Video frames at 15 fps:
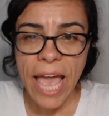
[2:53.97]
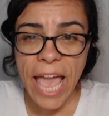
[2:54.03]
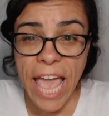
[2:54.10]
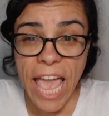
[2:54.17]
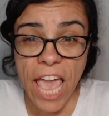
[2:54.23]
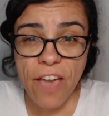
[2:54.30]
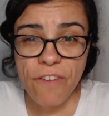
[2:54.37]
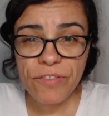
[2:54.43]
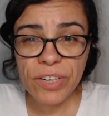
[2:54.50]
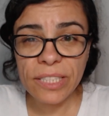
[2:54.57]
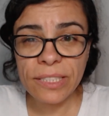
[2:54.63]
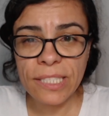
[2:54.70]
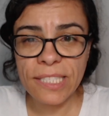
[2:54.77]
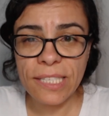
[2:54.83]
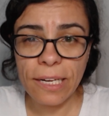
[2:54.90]
every
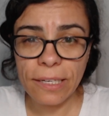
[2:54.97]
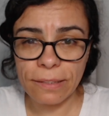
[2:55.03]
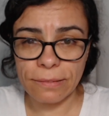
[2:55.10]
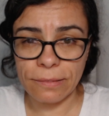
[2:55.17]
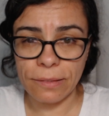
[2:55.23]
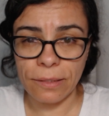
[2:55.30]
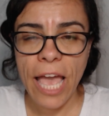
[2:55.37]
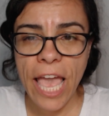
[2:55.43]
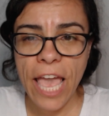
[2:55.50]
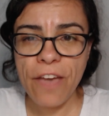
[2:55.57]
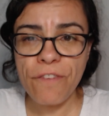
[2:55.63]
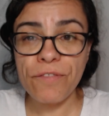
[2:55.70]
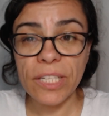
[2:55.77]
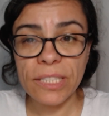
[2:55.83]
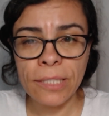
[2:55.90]
descendant,
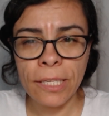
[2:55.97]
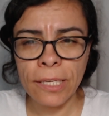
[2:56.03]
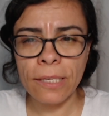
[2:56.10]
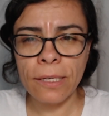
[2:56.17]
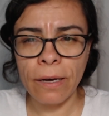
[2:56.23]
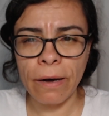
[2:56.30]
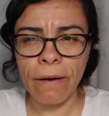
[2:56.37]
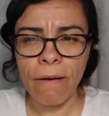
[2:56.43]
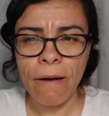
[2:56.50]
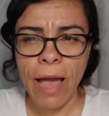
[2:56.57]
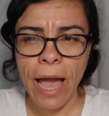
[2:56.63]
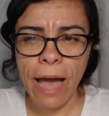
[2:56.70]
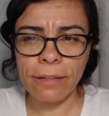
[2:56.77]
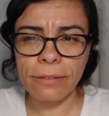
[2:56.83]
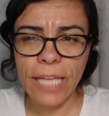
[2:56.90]
every thinker,
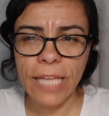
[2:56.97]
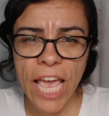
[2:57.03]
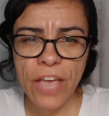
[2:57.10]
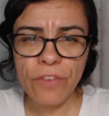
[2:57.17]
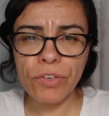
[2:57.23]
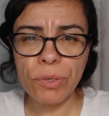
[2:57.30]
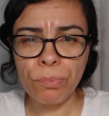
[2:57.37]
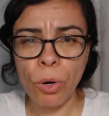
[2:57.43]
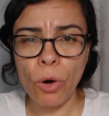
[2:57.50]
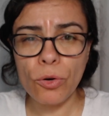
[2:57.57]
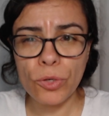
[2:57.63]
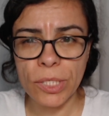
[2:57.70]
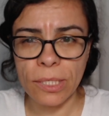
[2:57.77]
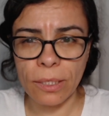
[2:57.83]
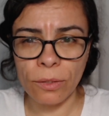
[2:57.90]
and every
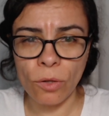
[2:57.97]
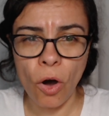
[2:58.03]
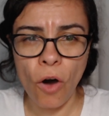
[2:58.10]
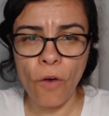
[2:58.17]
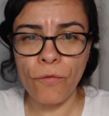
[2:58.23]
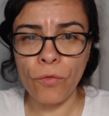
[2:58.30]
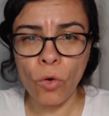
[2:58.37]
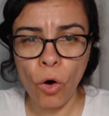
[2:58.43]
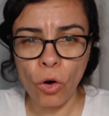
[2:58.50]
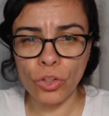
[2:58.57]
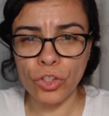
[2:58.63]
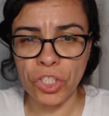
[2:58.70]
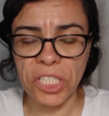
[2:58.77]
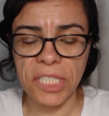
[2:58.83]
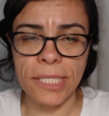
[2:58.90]
person of
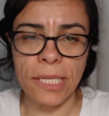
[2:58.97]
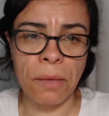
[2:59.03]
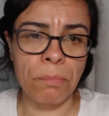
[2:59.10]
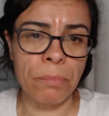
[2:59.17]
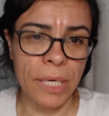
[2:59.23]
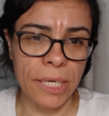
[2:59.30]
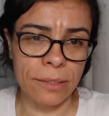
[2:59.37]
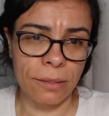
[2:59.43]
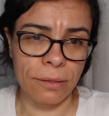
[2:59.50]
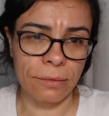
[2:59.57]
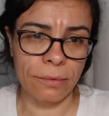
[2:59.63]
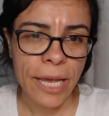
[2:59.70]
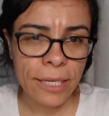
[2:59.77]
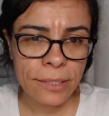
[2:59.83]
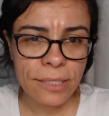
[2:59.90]
conscience in Britain.
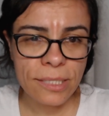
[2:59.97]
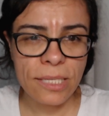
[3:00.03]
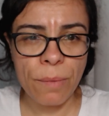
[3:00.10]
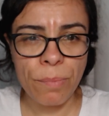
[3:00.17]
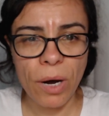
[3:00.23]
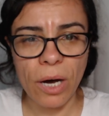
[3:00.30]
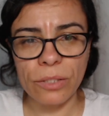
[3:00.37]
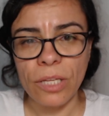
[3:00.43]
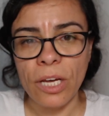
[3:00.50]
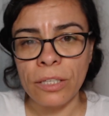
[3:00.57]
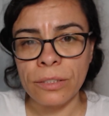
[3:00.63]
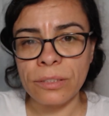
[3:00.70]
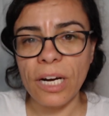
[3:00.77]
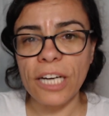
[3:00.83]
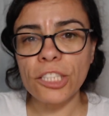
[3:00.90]
It is about
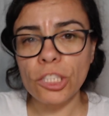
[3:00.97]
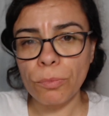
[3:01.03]
right to